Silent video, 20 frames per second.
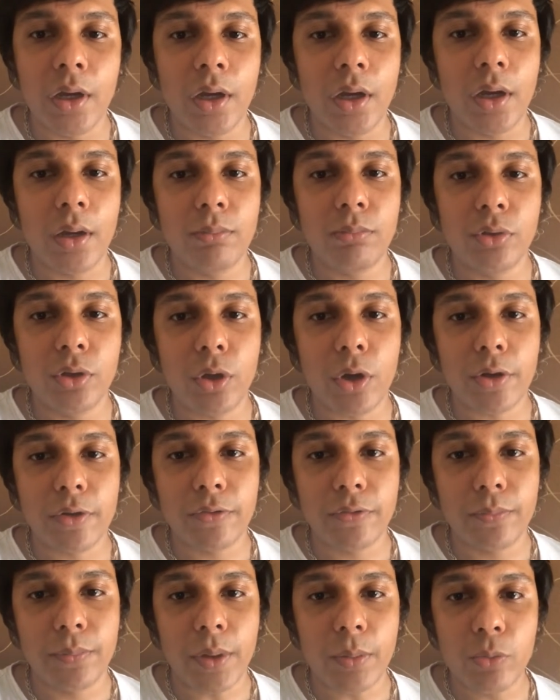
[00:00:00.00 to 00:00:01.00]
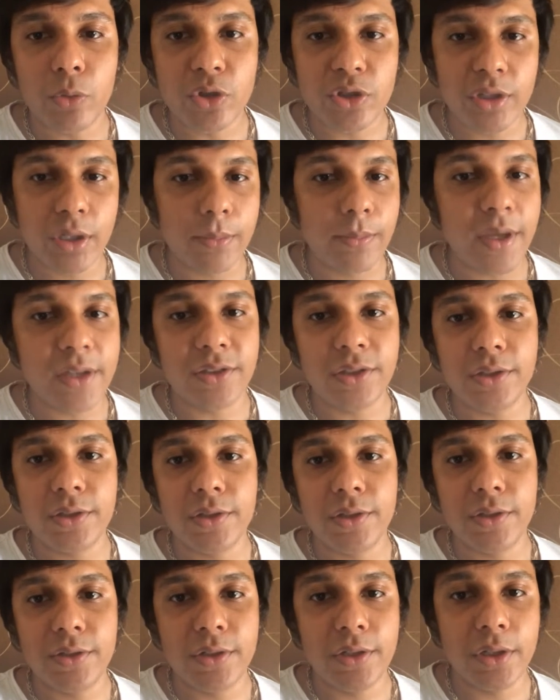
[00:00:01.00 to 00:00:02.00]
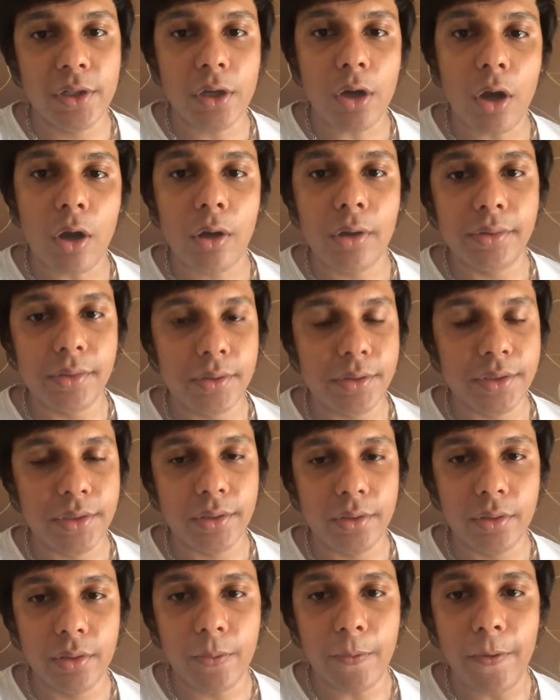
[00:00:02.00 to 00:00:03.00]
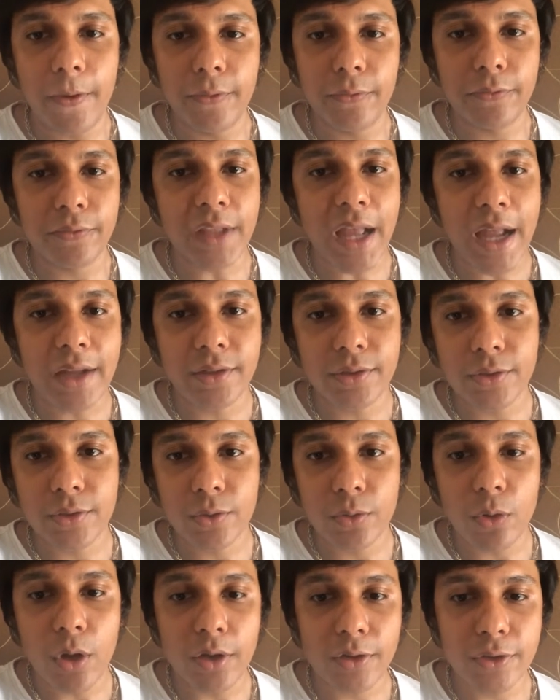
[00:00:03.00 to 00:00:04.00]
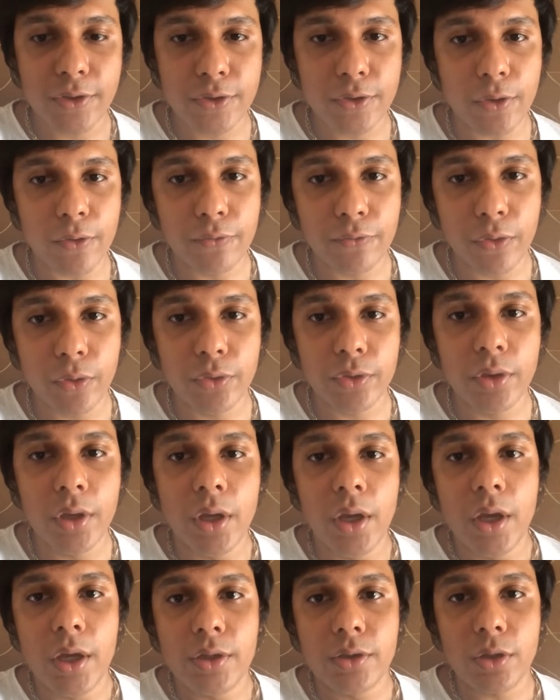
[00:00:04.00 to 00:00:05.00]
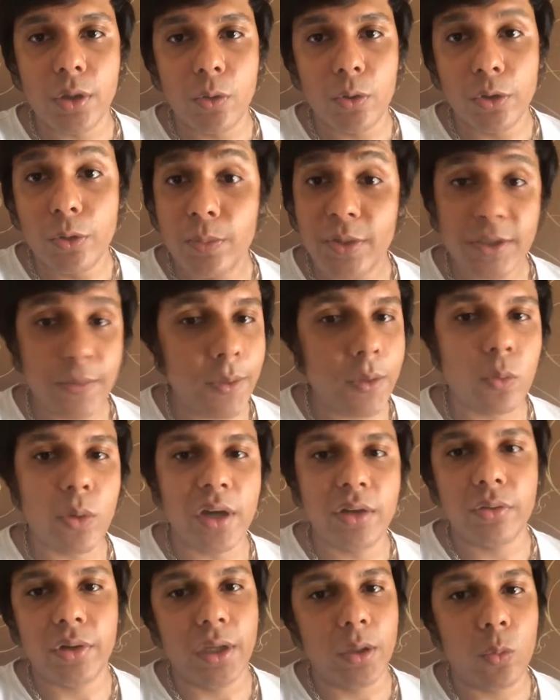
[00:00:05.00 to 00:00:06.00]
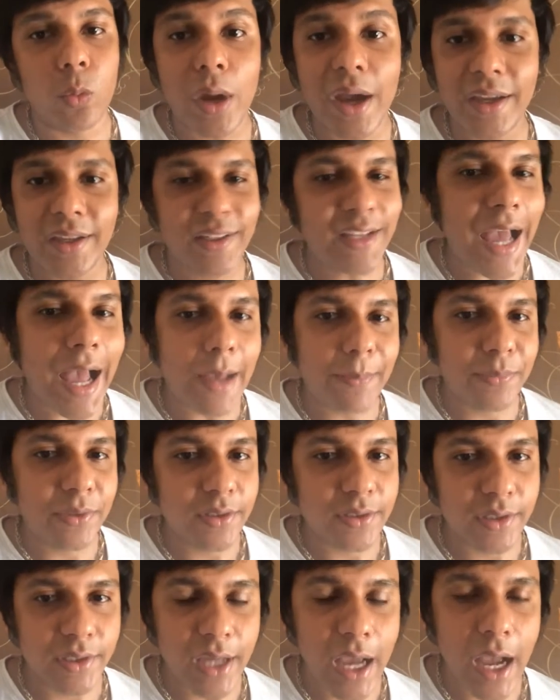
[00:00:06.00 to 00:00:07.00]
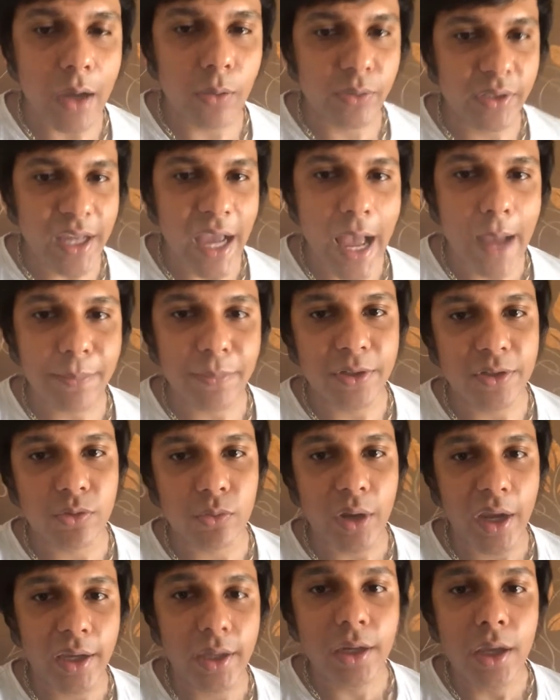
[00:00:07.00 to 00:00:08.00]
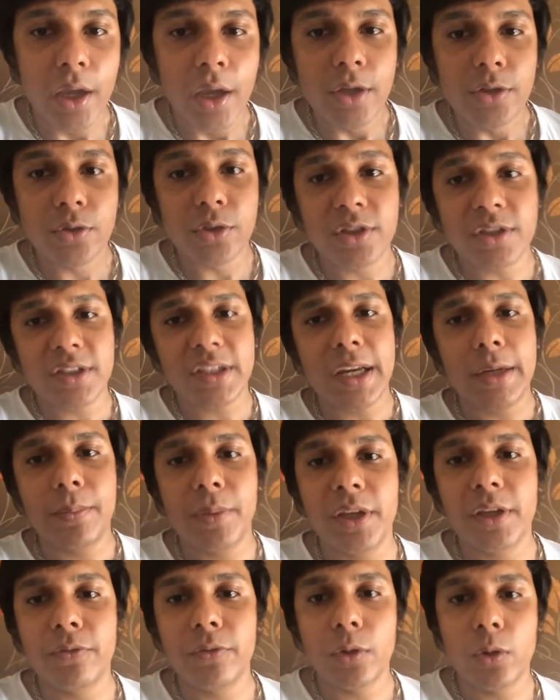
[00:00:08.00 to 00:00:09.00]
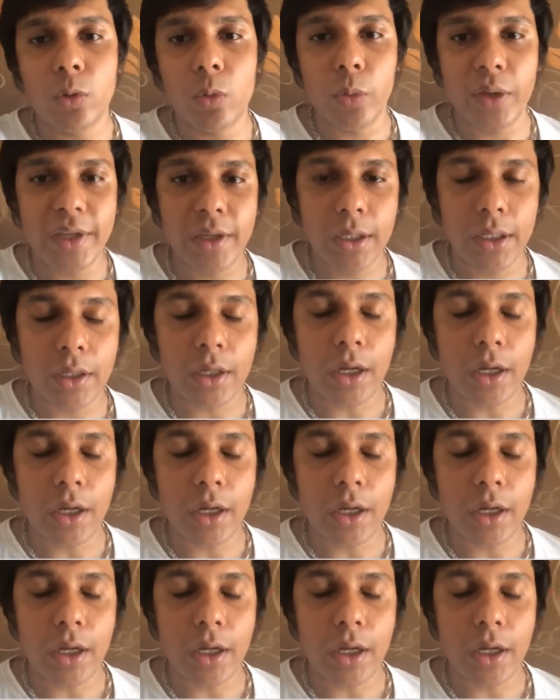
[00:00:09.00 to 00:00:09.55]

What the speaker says: a lot of promotional messages and calls and all of that and so on and so forth. So you must be wondering why it happens and how it happens, right? So just let me give you a quick